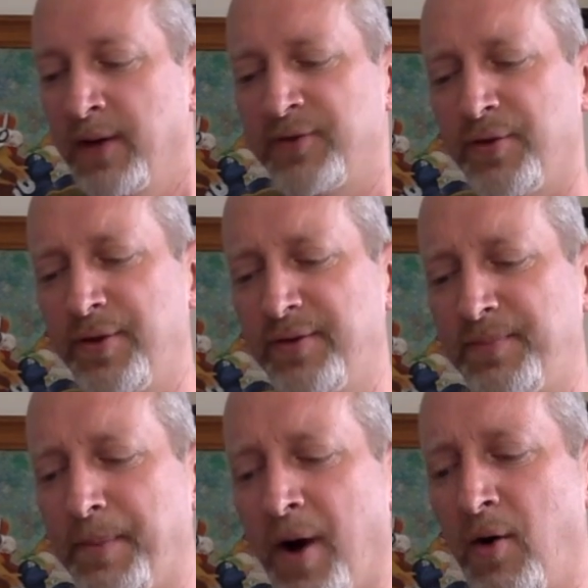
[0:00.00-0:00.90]
So this
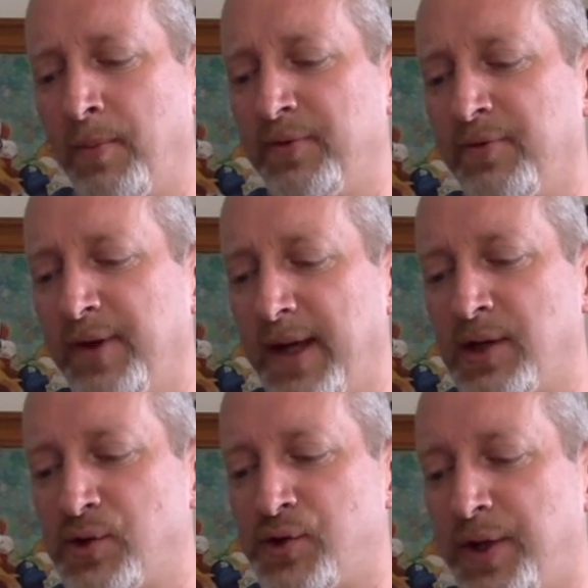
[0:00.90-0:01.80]
poem is really
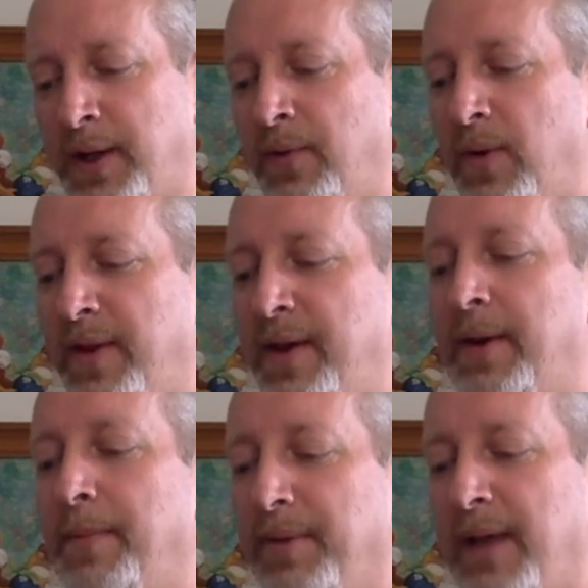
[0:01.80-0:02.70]
interesting in the way that it
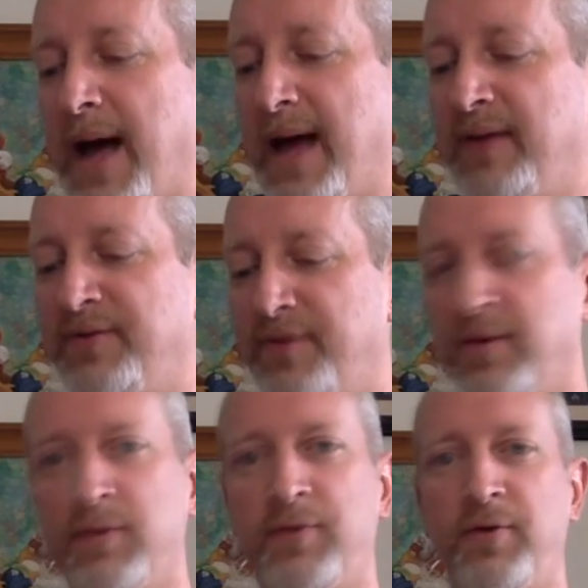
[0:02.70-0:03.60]
applies
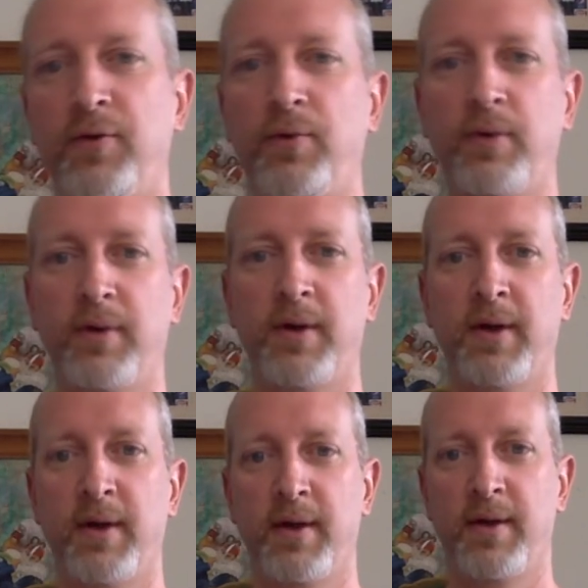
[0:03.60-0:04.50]
to
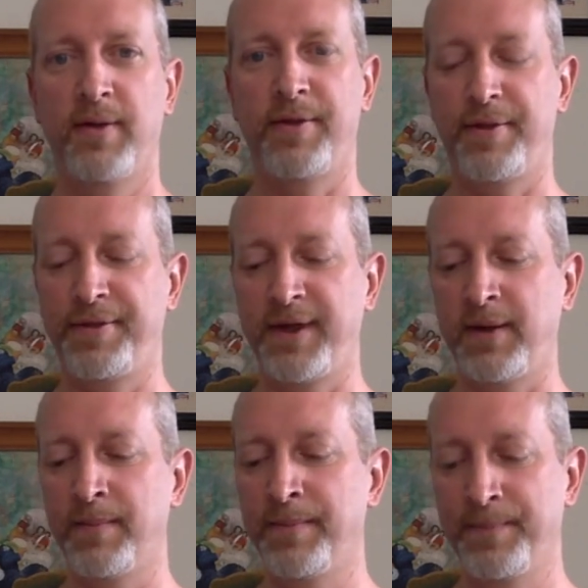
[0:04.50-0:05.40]
the
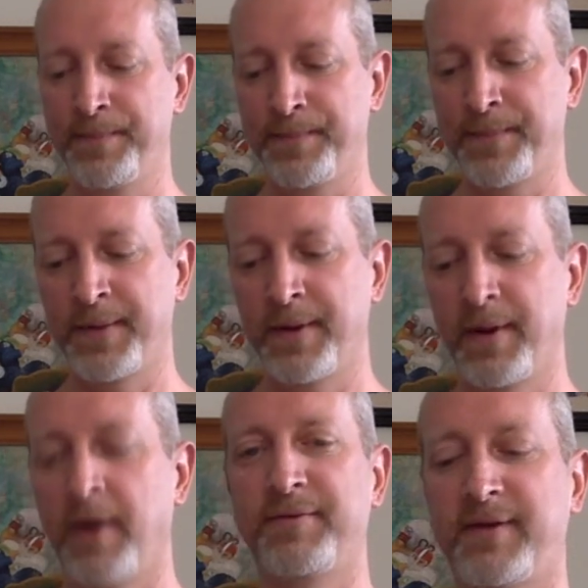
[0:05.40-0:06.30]
theme
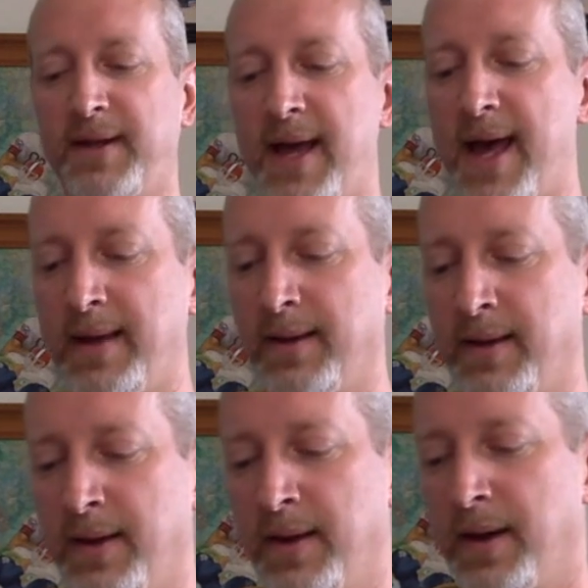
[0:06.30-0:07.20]
of today.
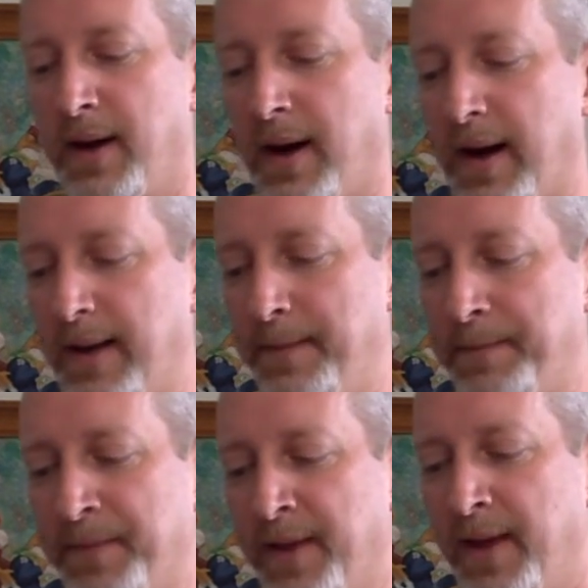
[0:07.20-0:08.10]
All right?
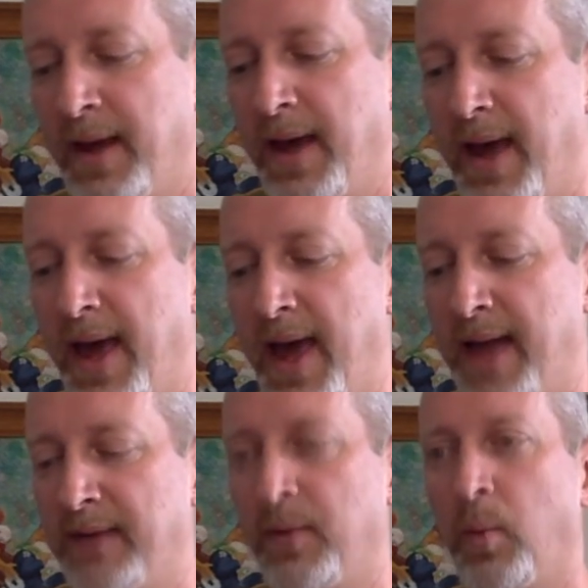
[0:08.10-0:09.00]

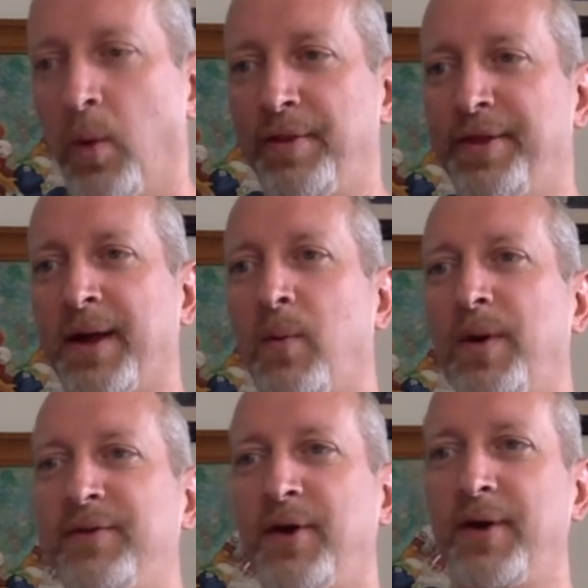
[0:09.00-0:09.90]
And one thing I
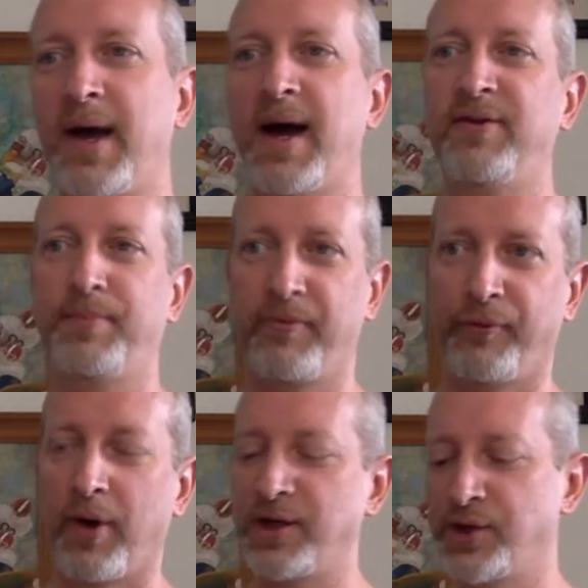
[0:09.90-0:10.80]
want to tell you guys
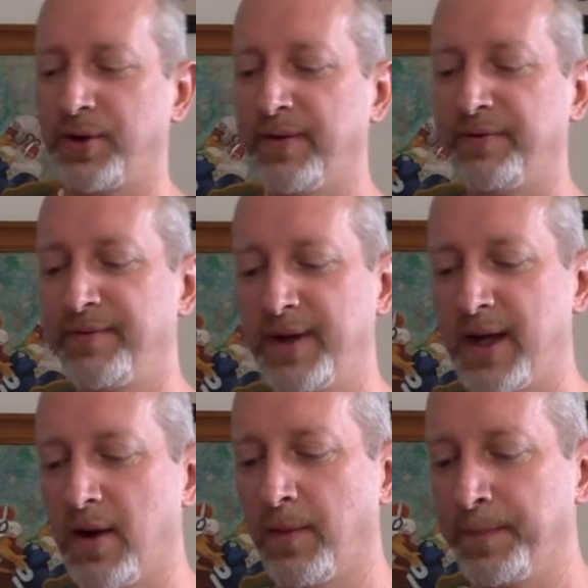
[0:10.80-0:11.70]
before I show you this
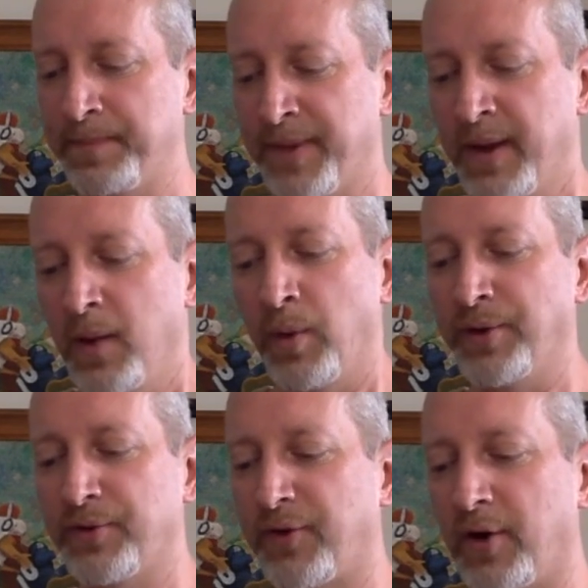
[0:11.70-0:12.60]
video, when
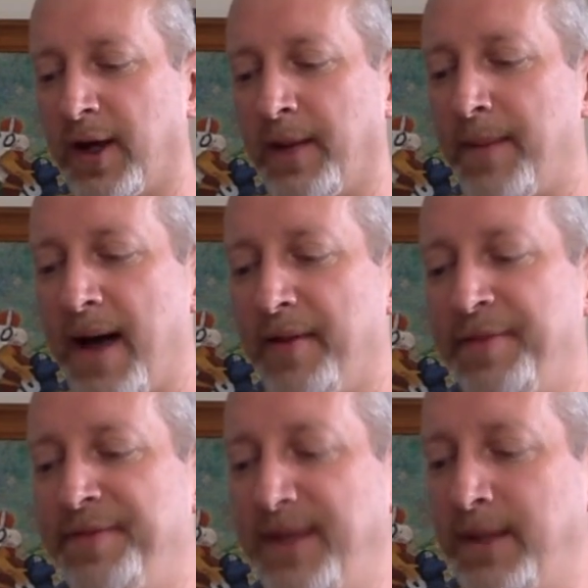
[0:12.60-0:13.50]
you're talking about
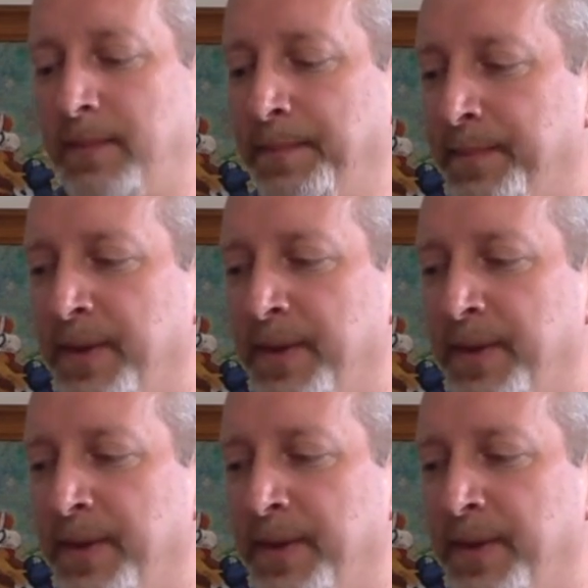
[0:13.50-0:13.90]
theme,